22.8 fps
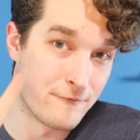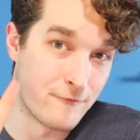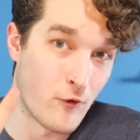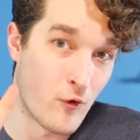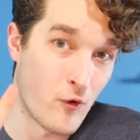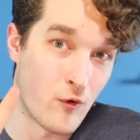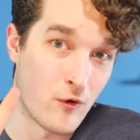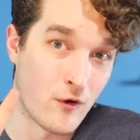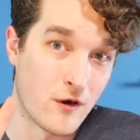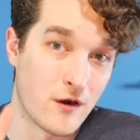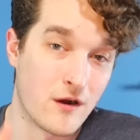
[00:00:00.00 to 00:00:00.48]

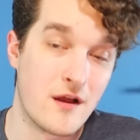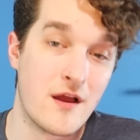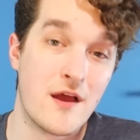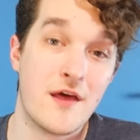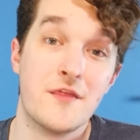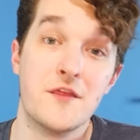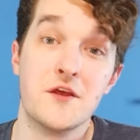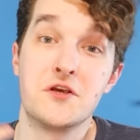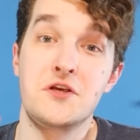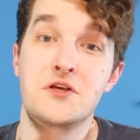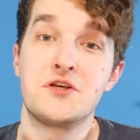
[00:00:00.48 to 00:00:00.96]
four,
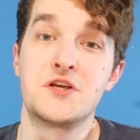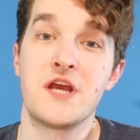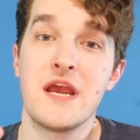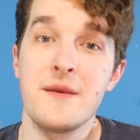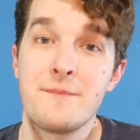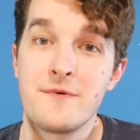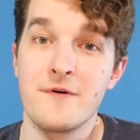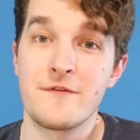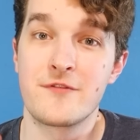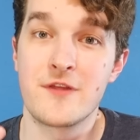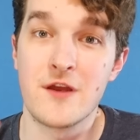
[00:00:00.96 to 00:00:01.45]
the
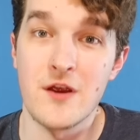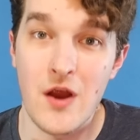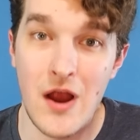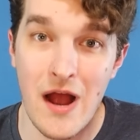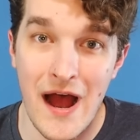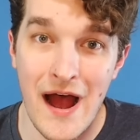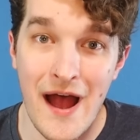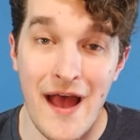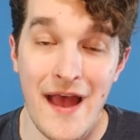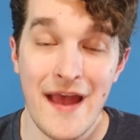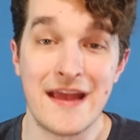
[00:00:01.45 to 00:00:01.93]
shape of their
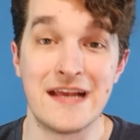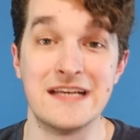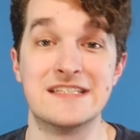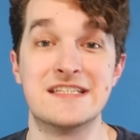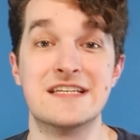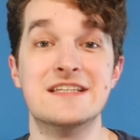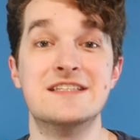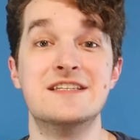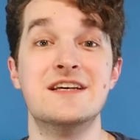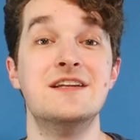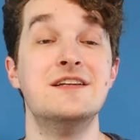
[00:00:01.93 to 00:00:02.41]

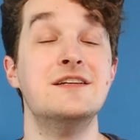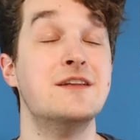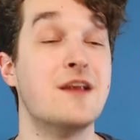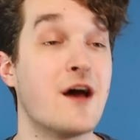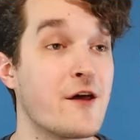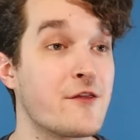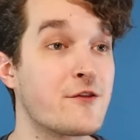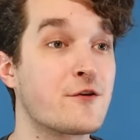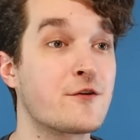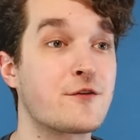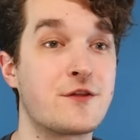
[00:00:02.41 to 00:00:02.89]
eyes is
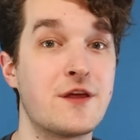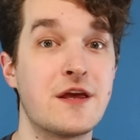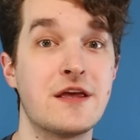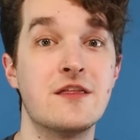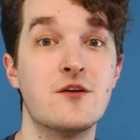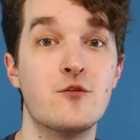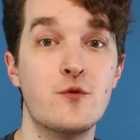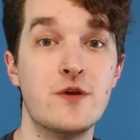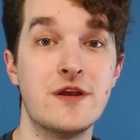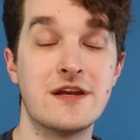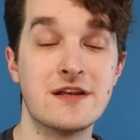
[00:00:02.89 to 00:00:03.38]
another thing
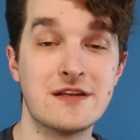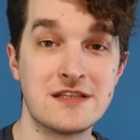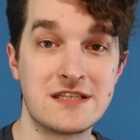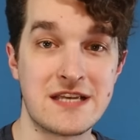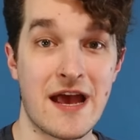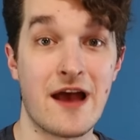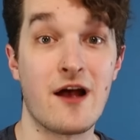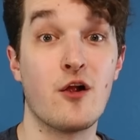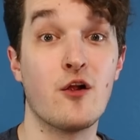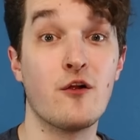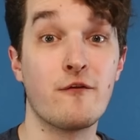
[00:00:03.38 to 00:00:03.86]
that we can
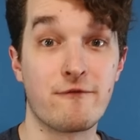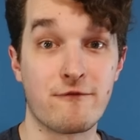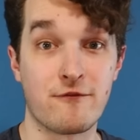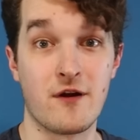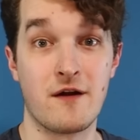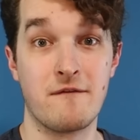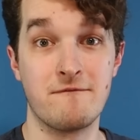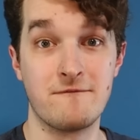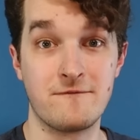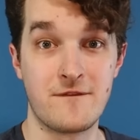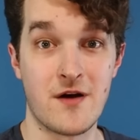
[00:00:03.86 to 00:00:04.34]
tell
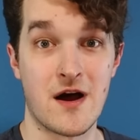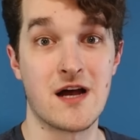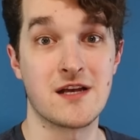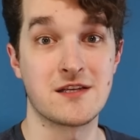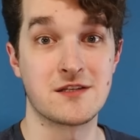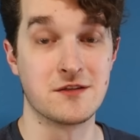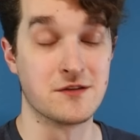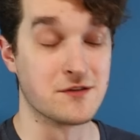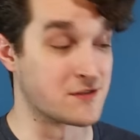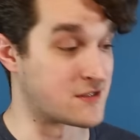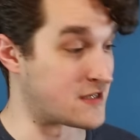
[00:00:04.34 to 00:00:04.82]
from
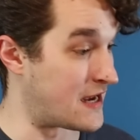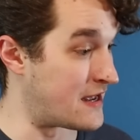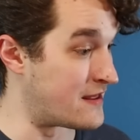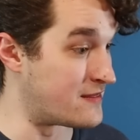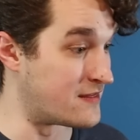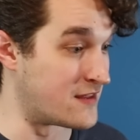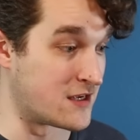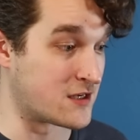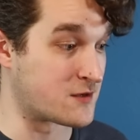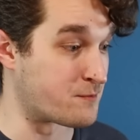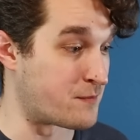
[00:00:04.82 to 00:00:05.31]
fossils,
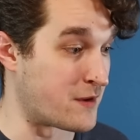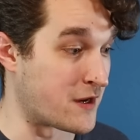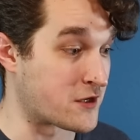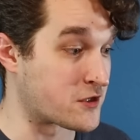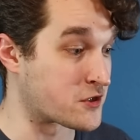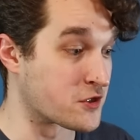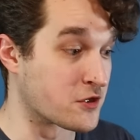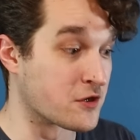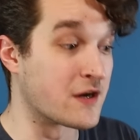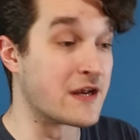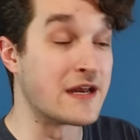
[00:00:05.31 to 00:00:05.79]
and this
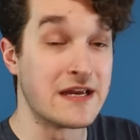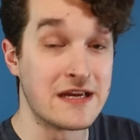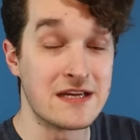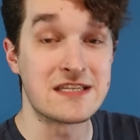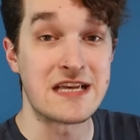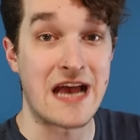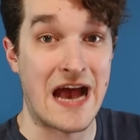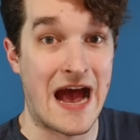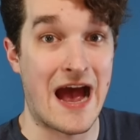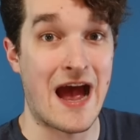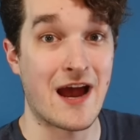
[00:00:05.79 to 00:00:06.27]
picture
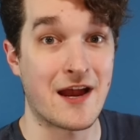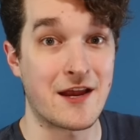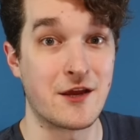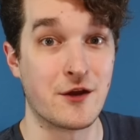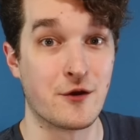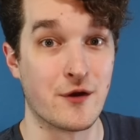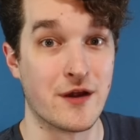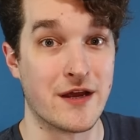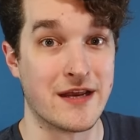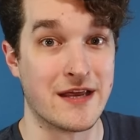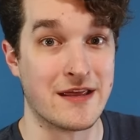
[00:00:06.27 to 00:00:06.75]
is
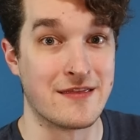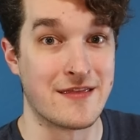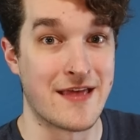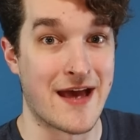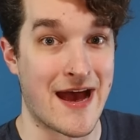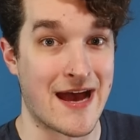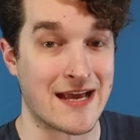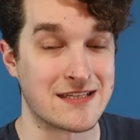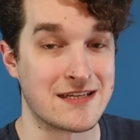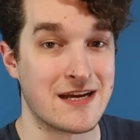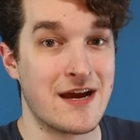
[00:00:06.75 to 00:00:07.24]
accurate in
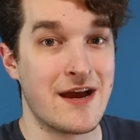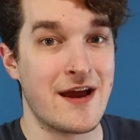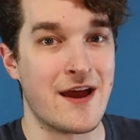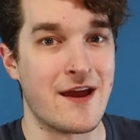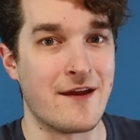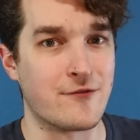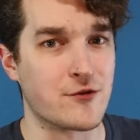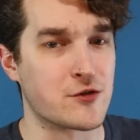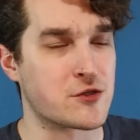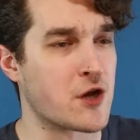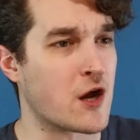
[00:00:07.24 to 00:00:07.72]
that.
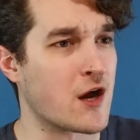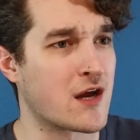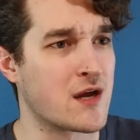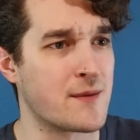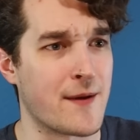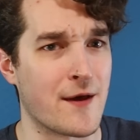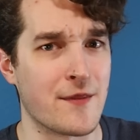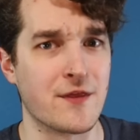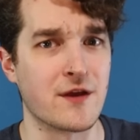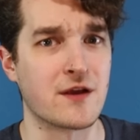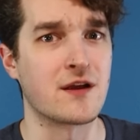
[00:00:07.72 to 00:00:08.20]
If you're talking
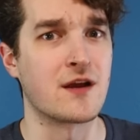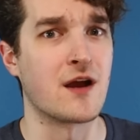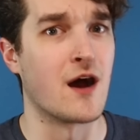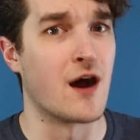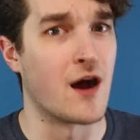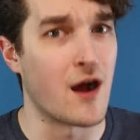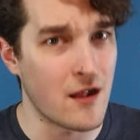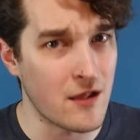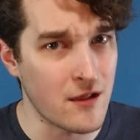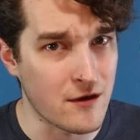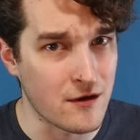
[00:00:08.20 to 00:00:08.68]
about the
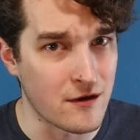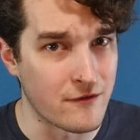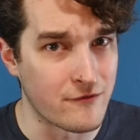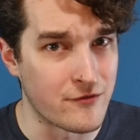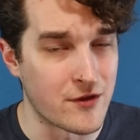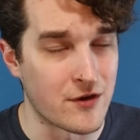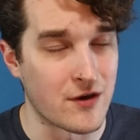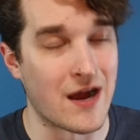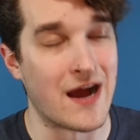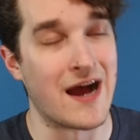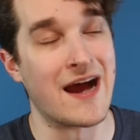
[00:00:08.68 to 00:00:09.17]
color of
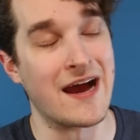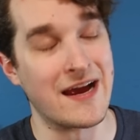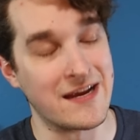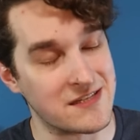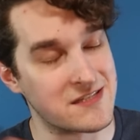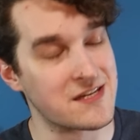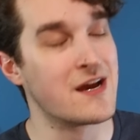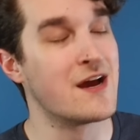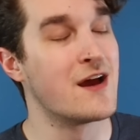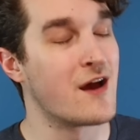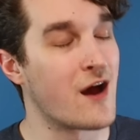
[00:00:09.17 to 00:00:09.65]
their
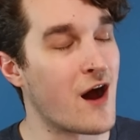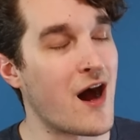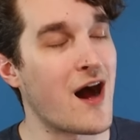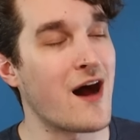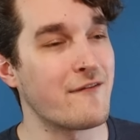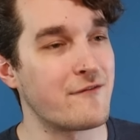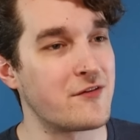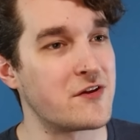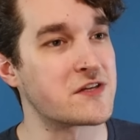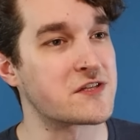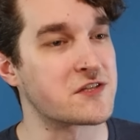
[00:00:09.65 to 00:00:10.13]
eyes,
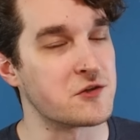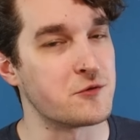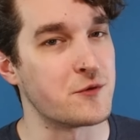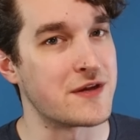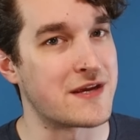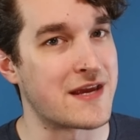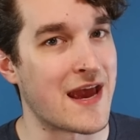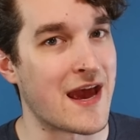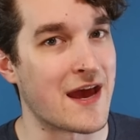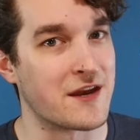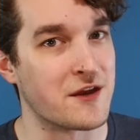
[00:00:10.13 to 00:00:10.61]
obviously we
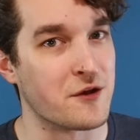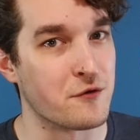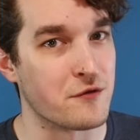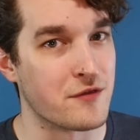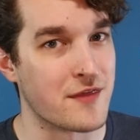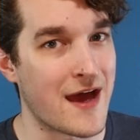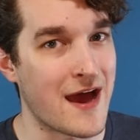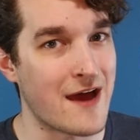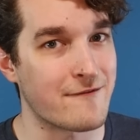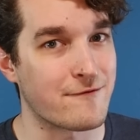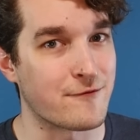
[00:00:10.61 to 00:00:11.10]
can't know
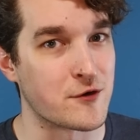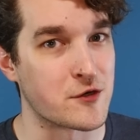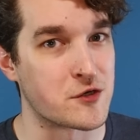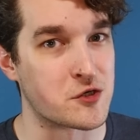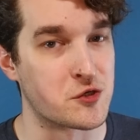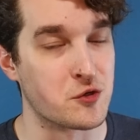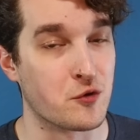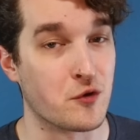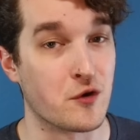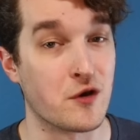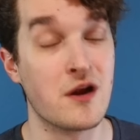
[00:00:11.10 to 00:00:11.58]
that for
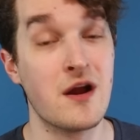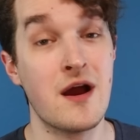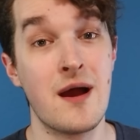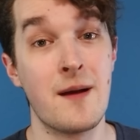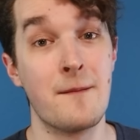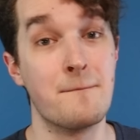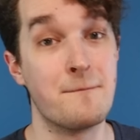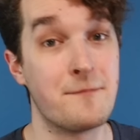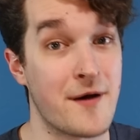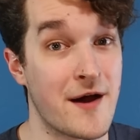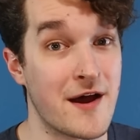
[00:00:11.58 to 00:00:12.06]
sure,
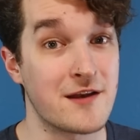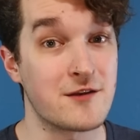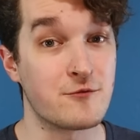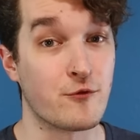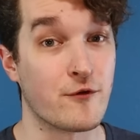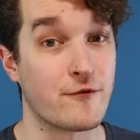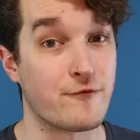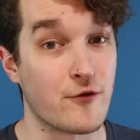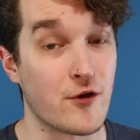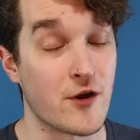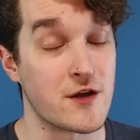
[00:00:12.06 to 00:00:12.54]
but
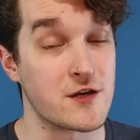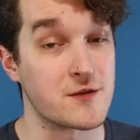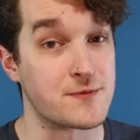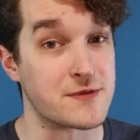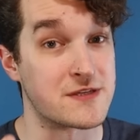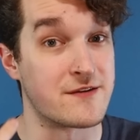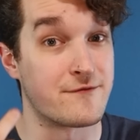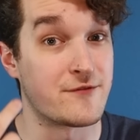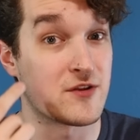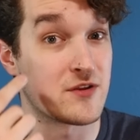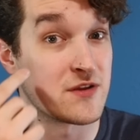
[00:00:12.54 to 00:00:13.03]
referring
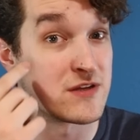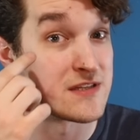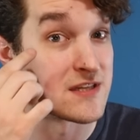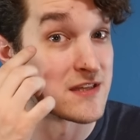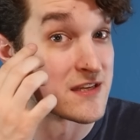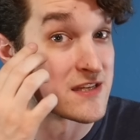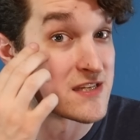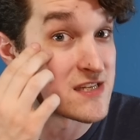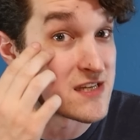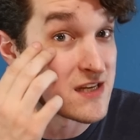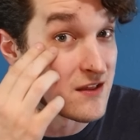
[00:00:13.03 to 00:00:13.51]
specifically to
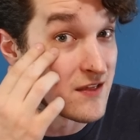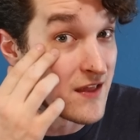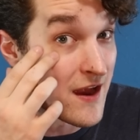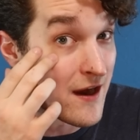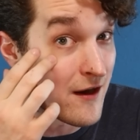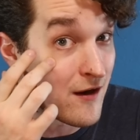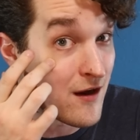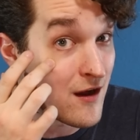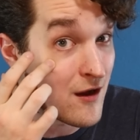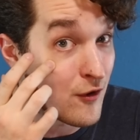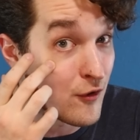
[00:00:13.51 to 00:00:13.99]
the
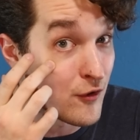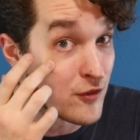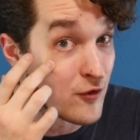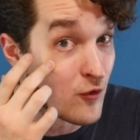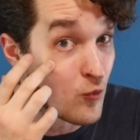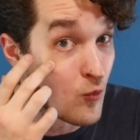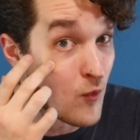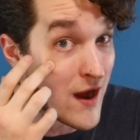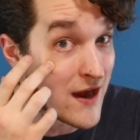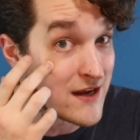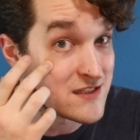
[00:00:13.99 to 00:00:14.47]
sclera or the
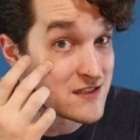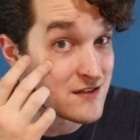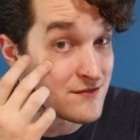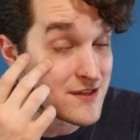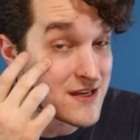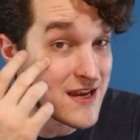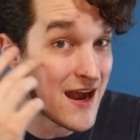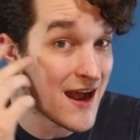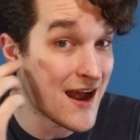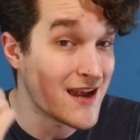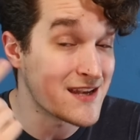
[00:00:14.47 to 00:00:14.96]
whites of
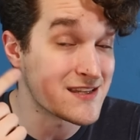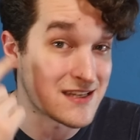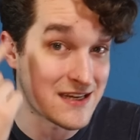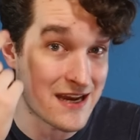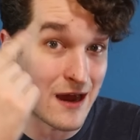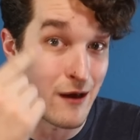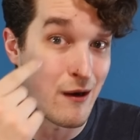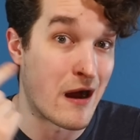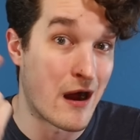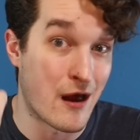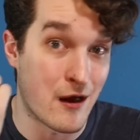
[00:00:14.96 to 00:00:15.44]
the eyes and
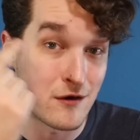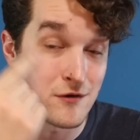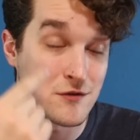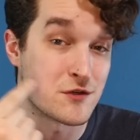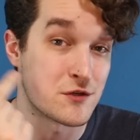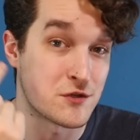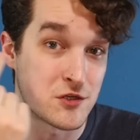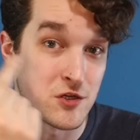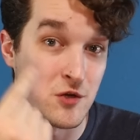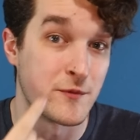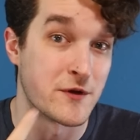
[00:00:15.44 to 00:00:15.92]
how ours
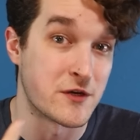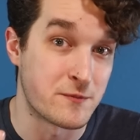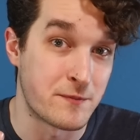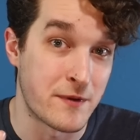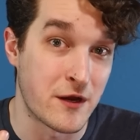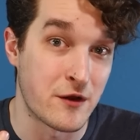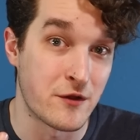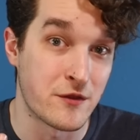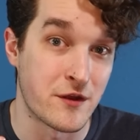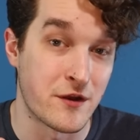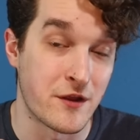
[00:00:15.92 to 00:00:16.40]
are so much
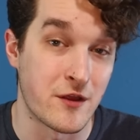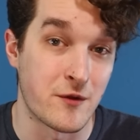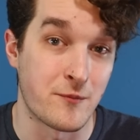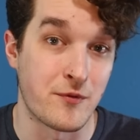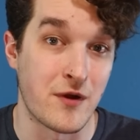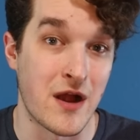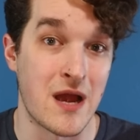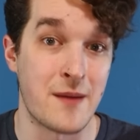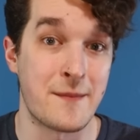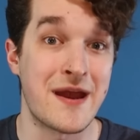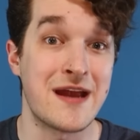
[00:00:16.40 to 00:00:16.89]
bigger than other
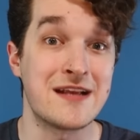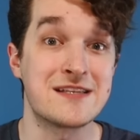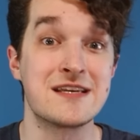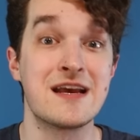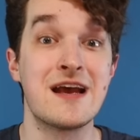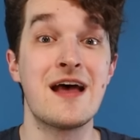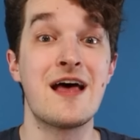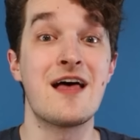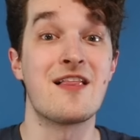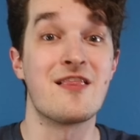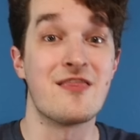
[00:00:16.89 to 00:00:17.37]
primates,
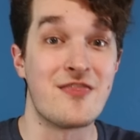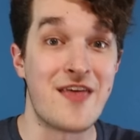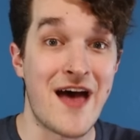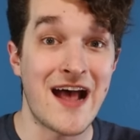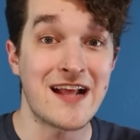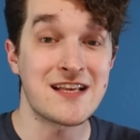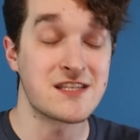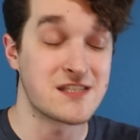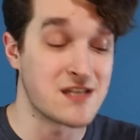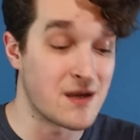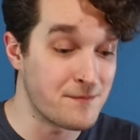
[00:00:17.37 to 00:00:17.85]

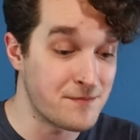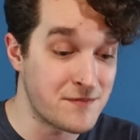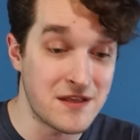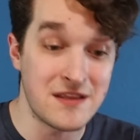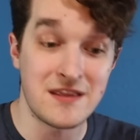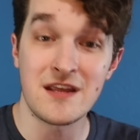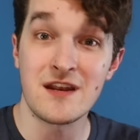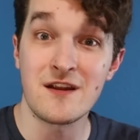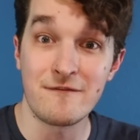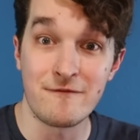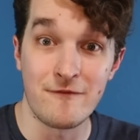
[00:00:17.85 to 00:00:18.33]
that's
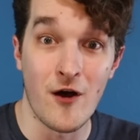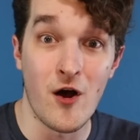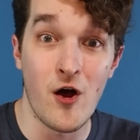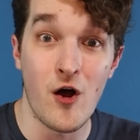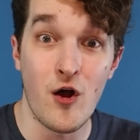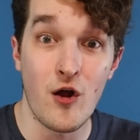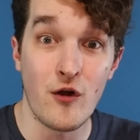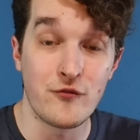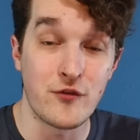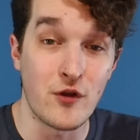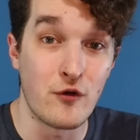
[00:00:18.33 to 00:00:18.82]
something that
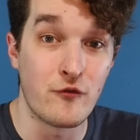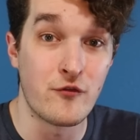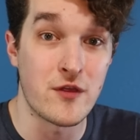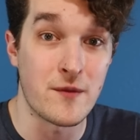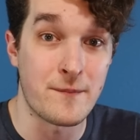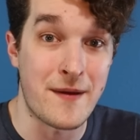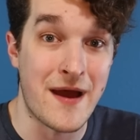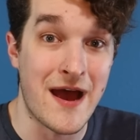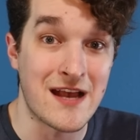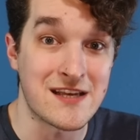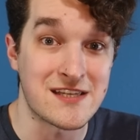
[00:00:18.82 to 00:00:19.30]
evolved over
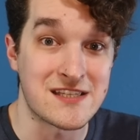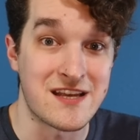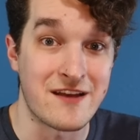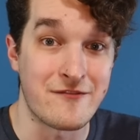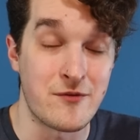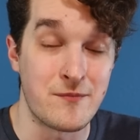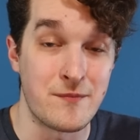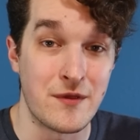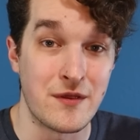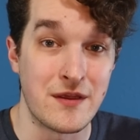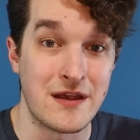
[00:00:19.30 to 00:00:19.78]
the past
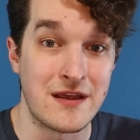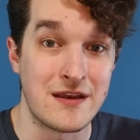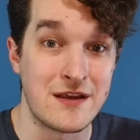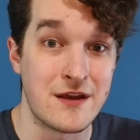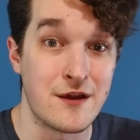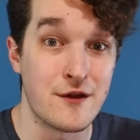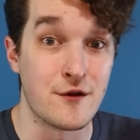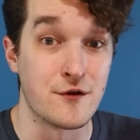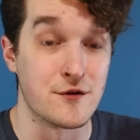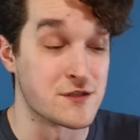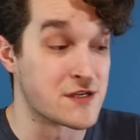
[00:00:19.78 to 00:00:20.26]
7 million
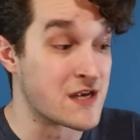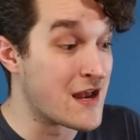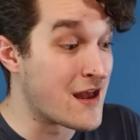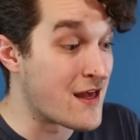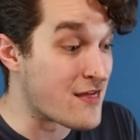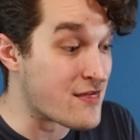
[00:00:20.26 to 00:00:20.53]
years.